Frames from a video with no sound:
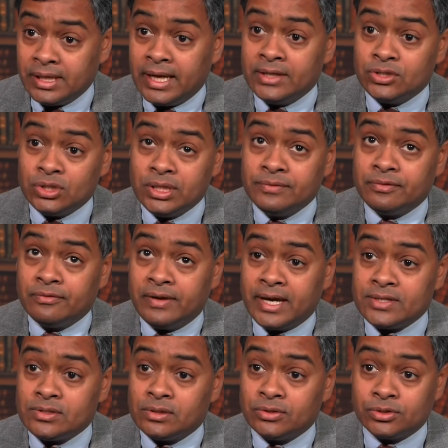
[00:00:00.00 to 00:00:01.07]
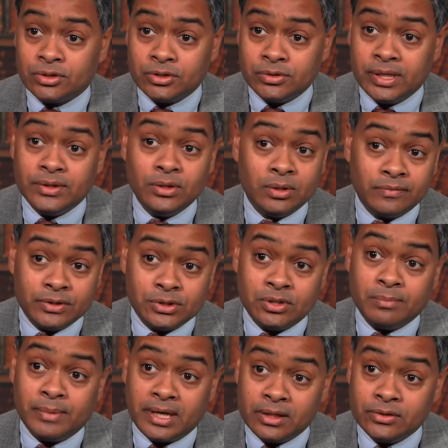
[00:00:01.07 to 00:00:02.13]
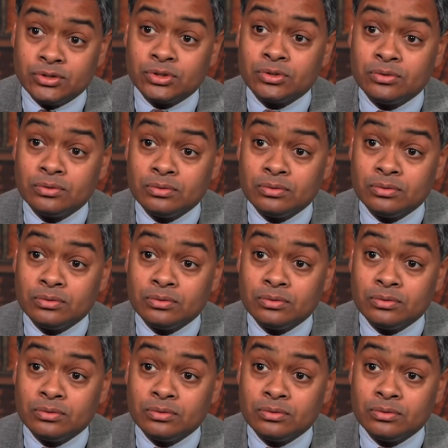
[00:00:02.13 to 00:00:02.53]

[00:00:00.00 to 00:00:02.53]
and Chief of Vascular Surgery at the University of Maryland